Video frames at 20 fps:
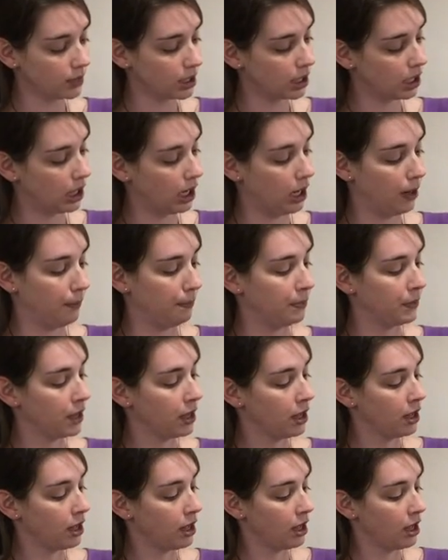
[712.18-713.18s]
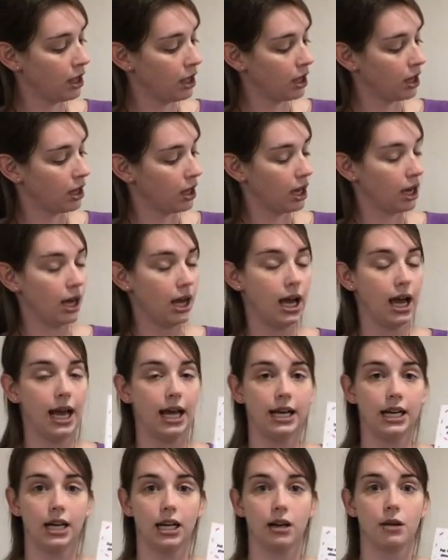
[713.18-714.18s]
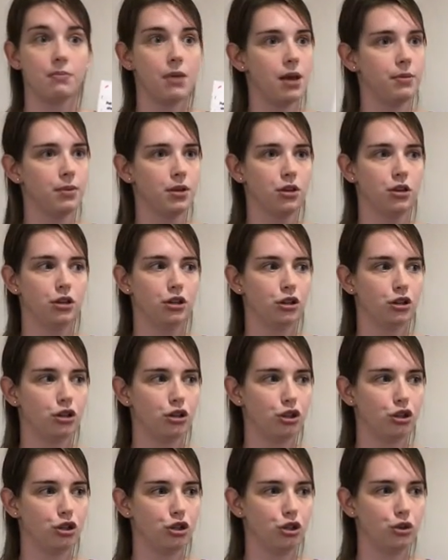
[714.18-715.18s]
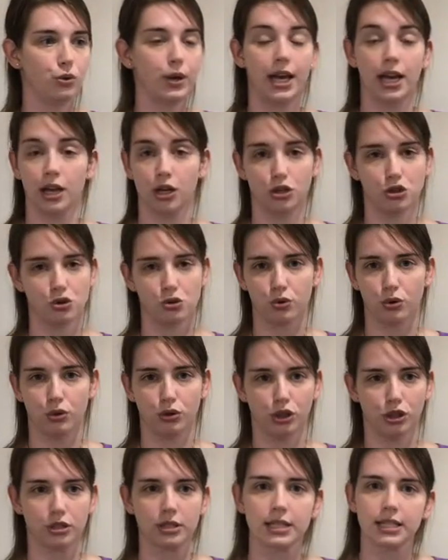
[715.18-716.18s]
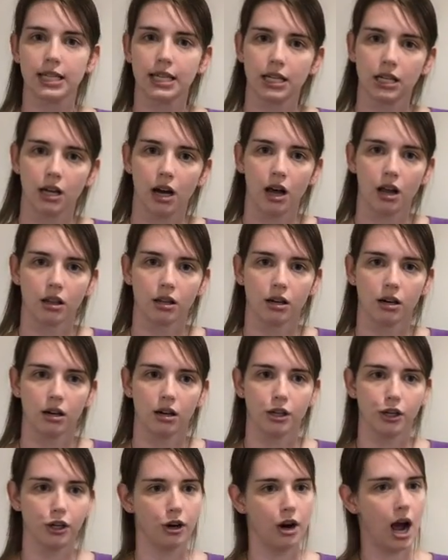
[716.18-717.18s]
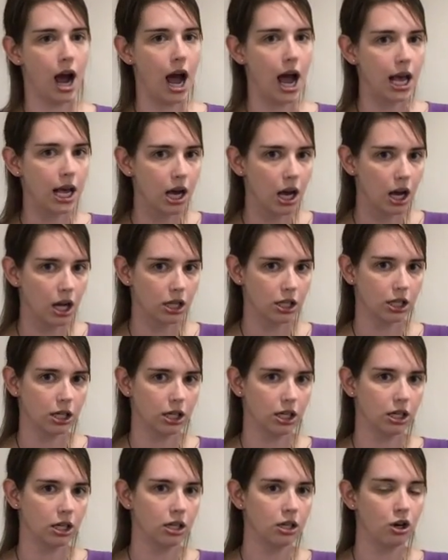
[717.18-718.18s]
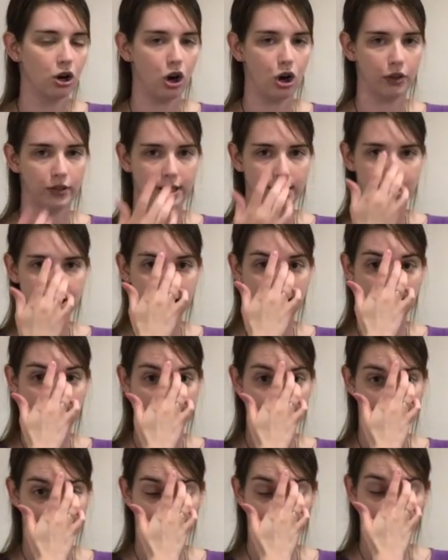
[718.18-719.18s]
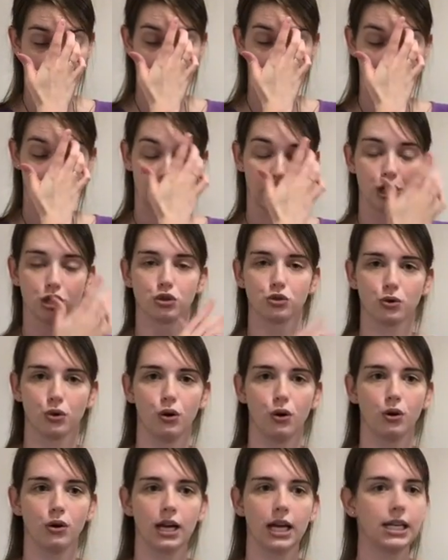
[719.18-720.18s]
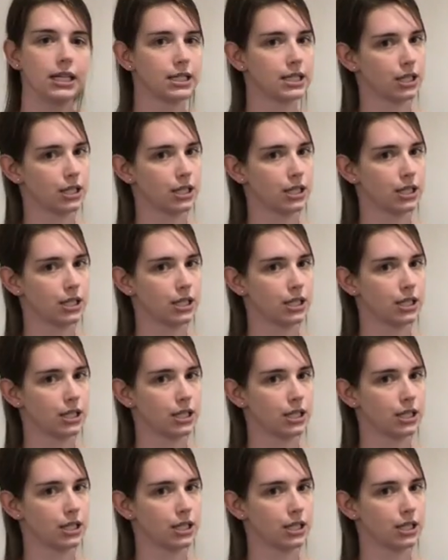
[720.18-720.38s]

And maybe you can't control your skin color, your eye color, all these things that we can't control, and it's